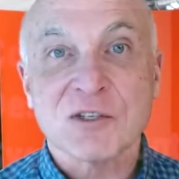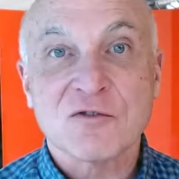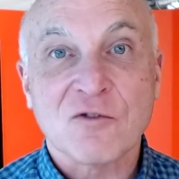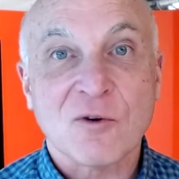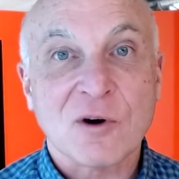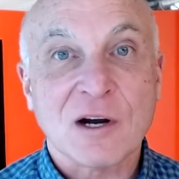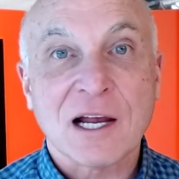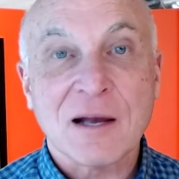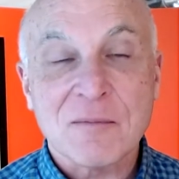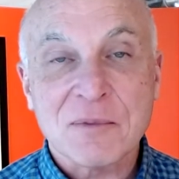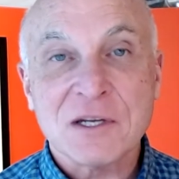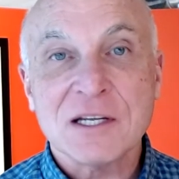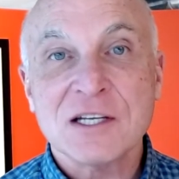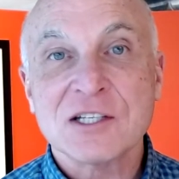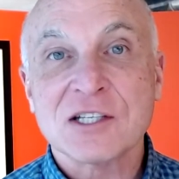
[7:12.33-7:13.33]
for
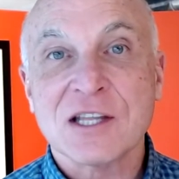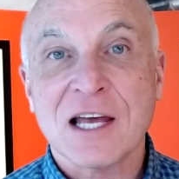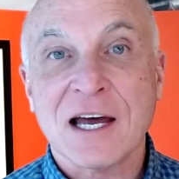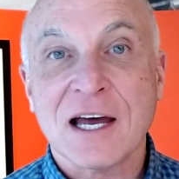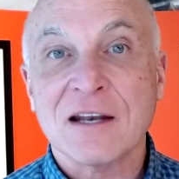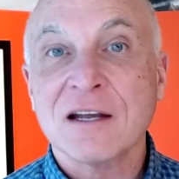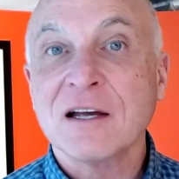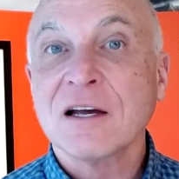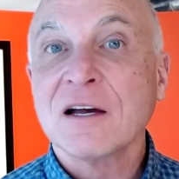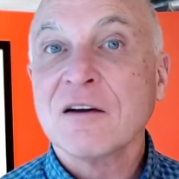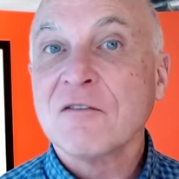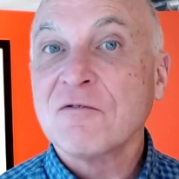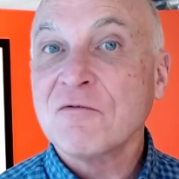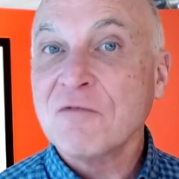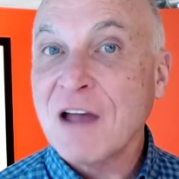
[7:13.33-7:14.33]
companies that
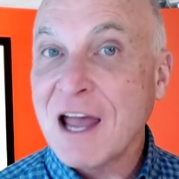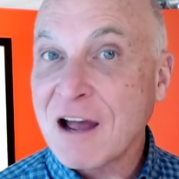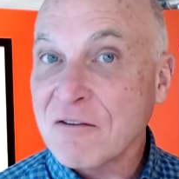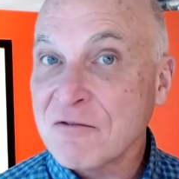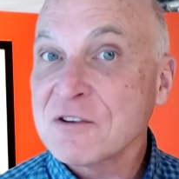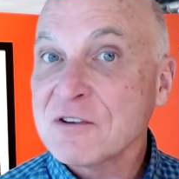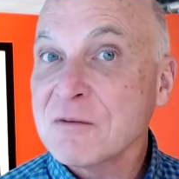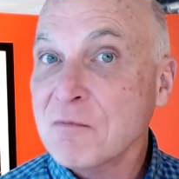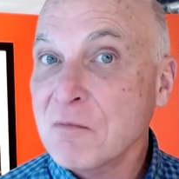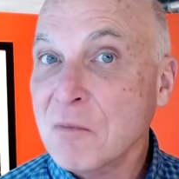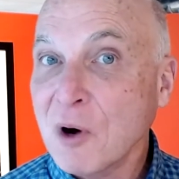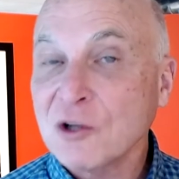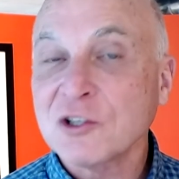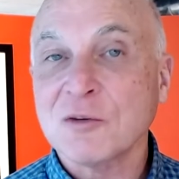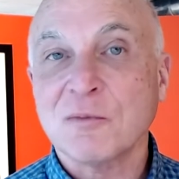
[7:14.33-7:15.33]
have
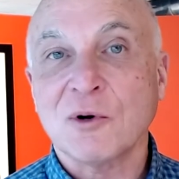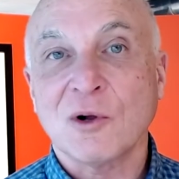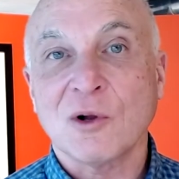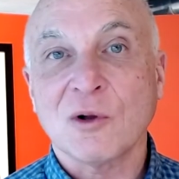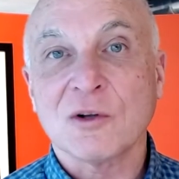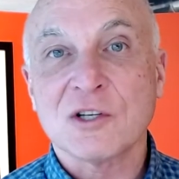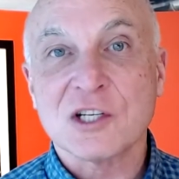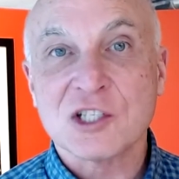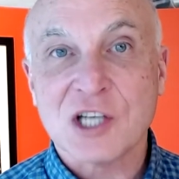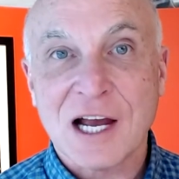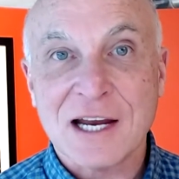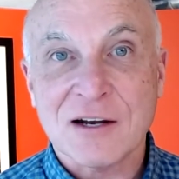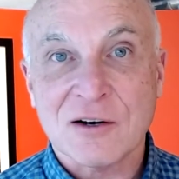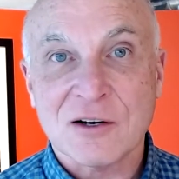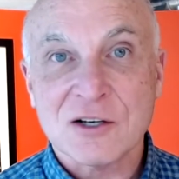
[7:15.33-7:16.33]
multiple
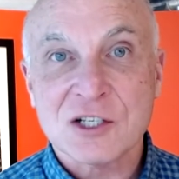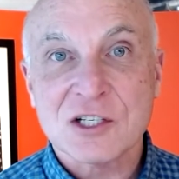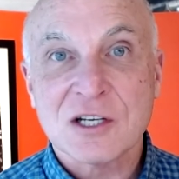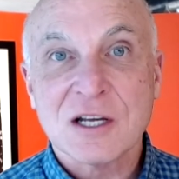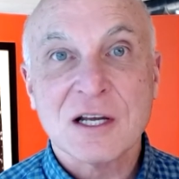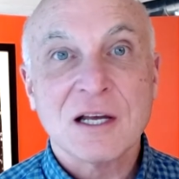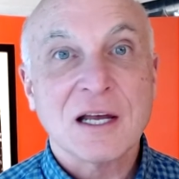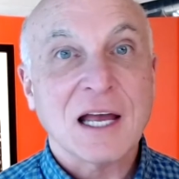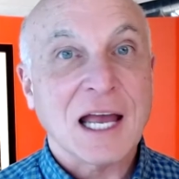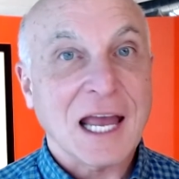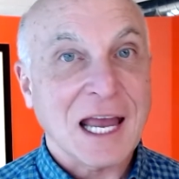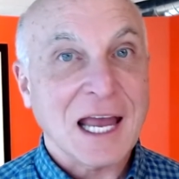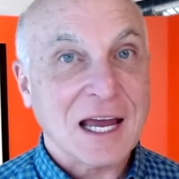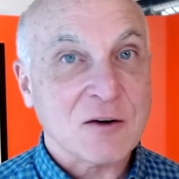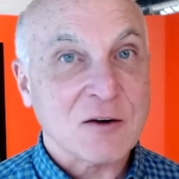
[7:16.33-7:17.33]
designers
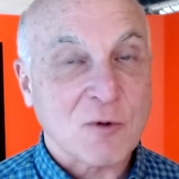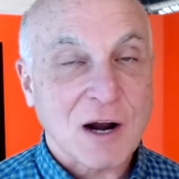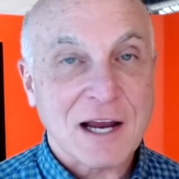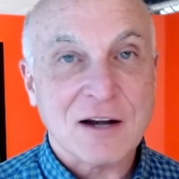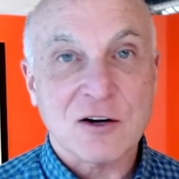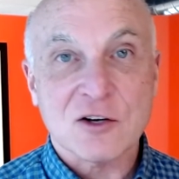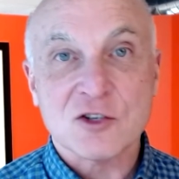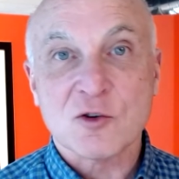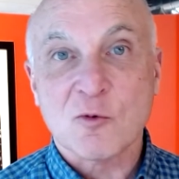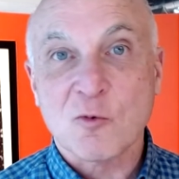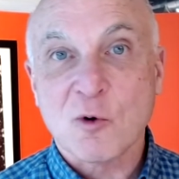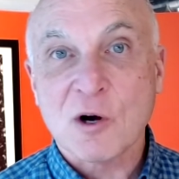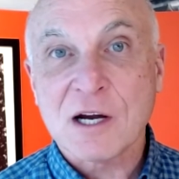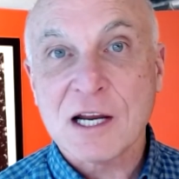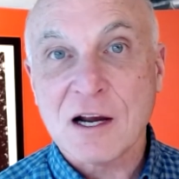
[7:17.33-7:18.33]
and writers
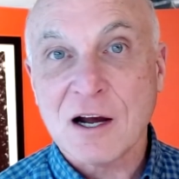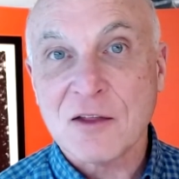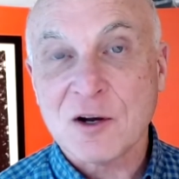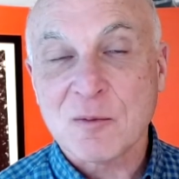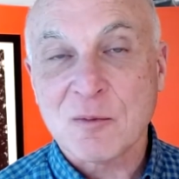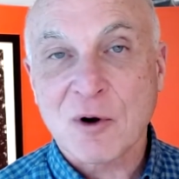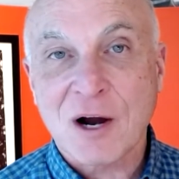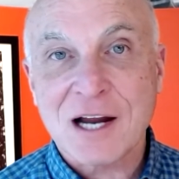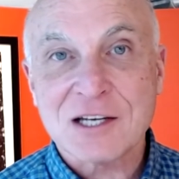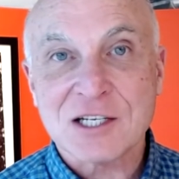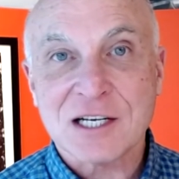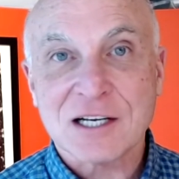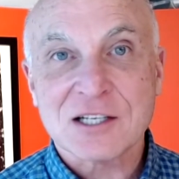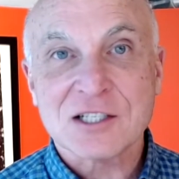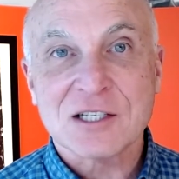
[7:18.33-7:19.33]
working on their
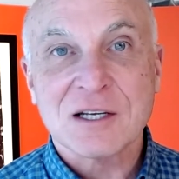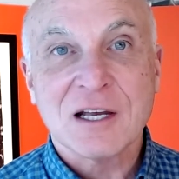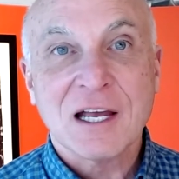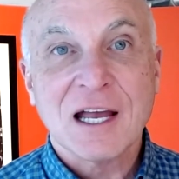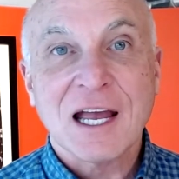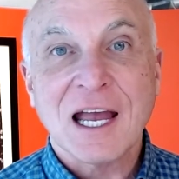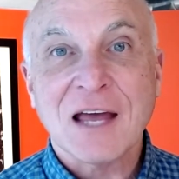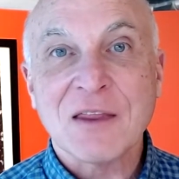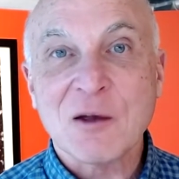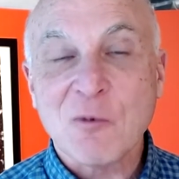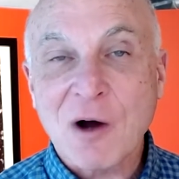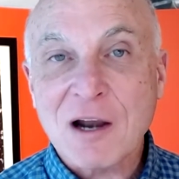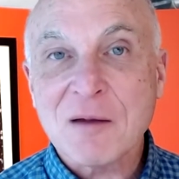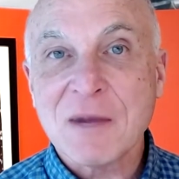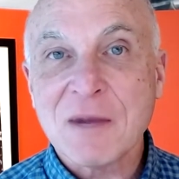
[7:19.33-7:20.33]
projects. And they
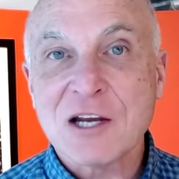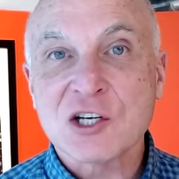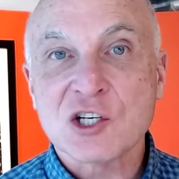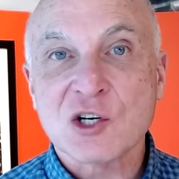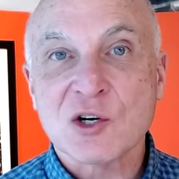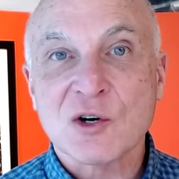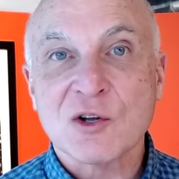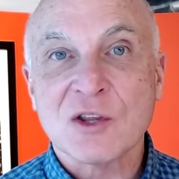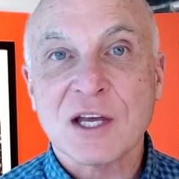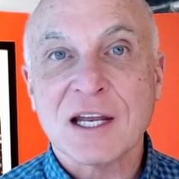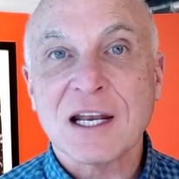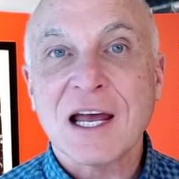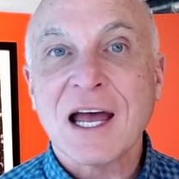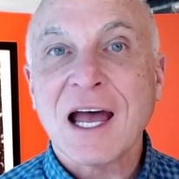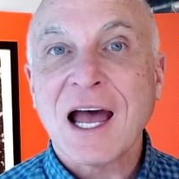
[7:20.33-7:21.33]
want to make sure that
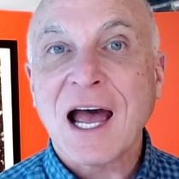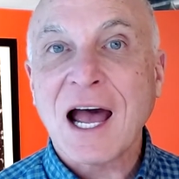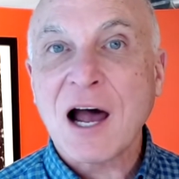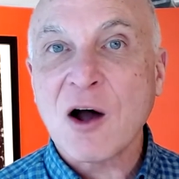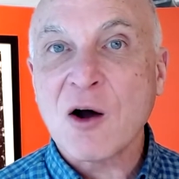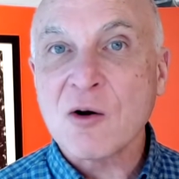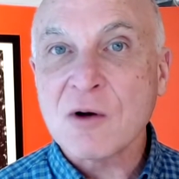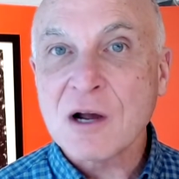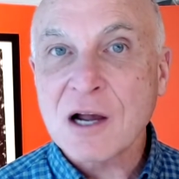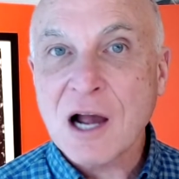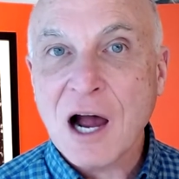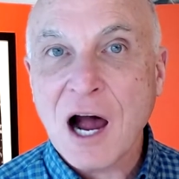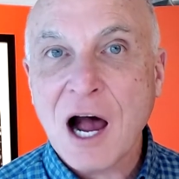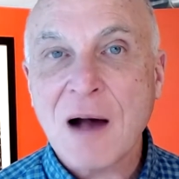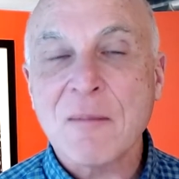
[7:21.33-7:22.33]
how
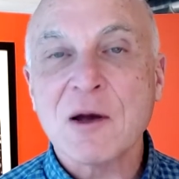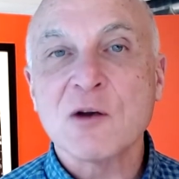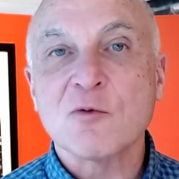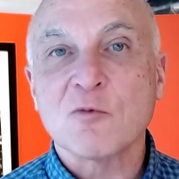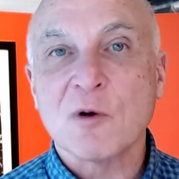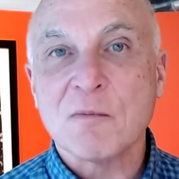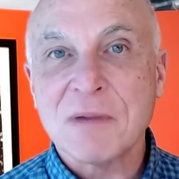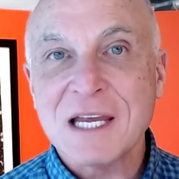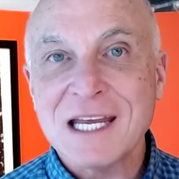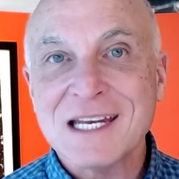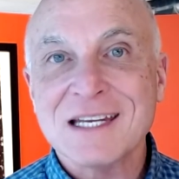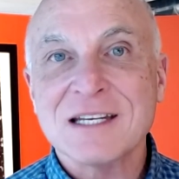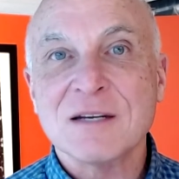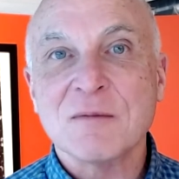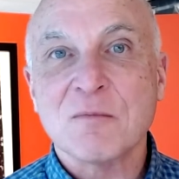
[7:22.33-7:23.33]
common
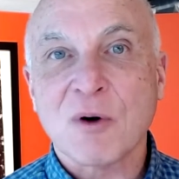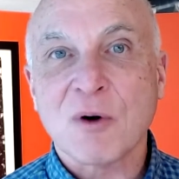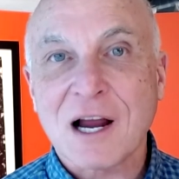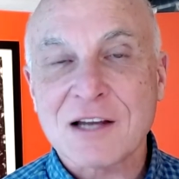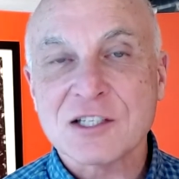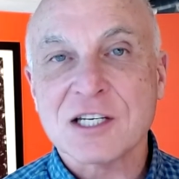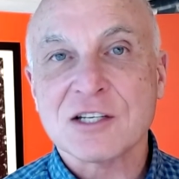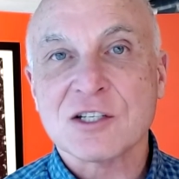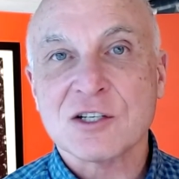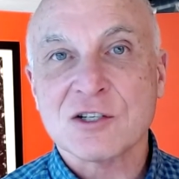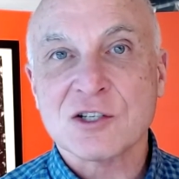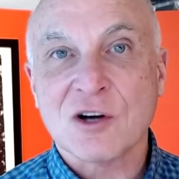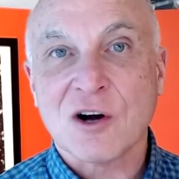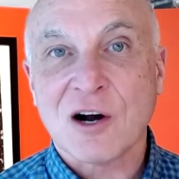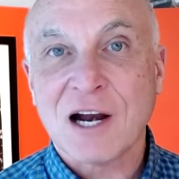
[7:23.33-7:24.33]
repeated processes
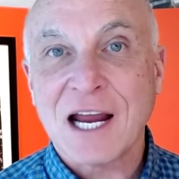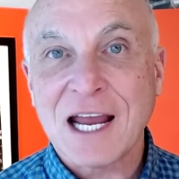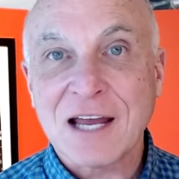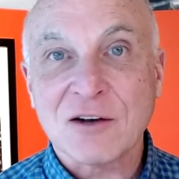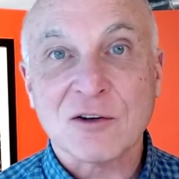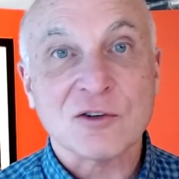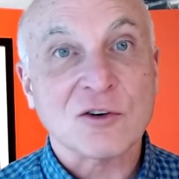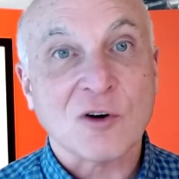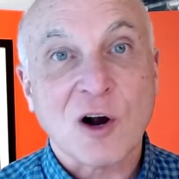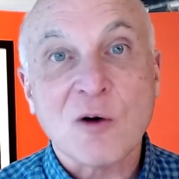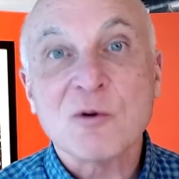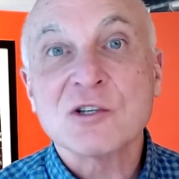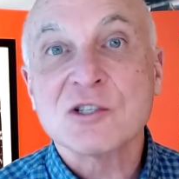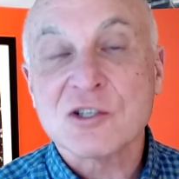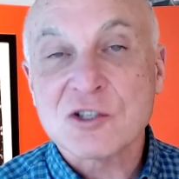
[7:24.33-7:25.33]
are handled are
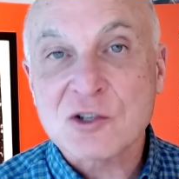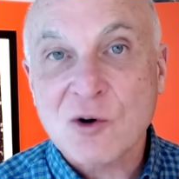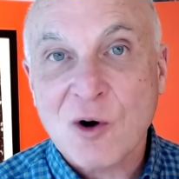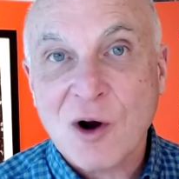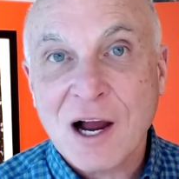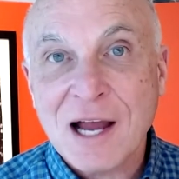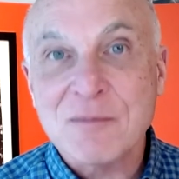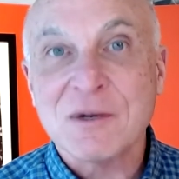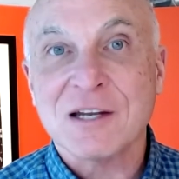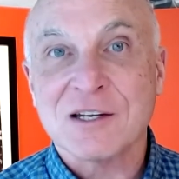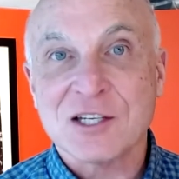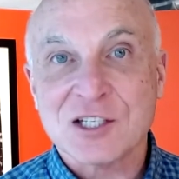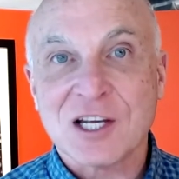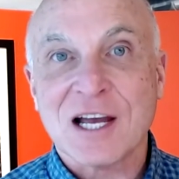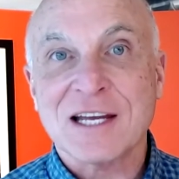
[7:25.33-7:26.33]
always described and
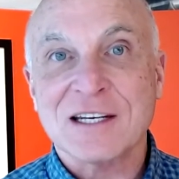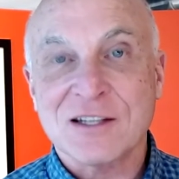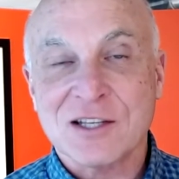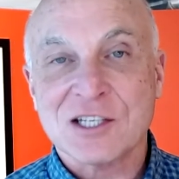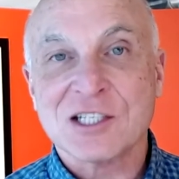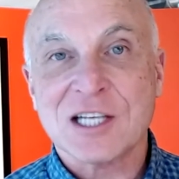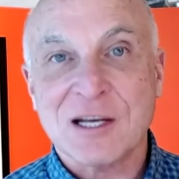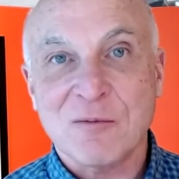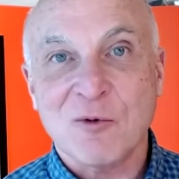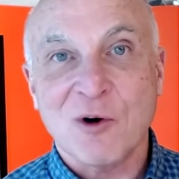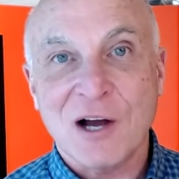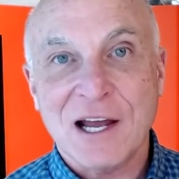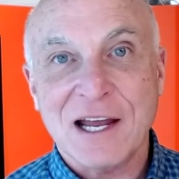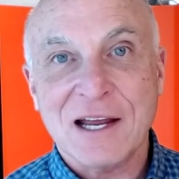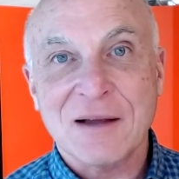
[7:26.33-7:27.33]
designed in the same
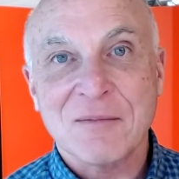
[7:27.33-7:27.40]
way.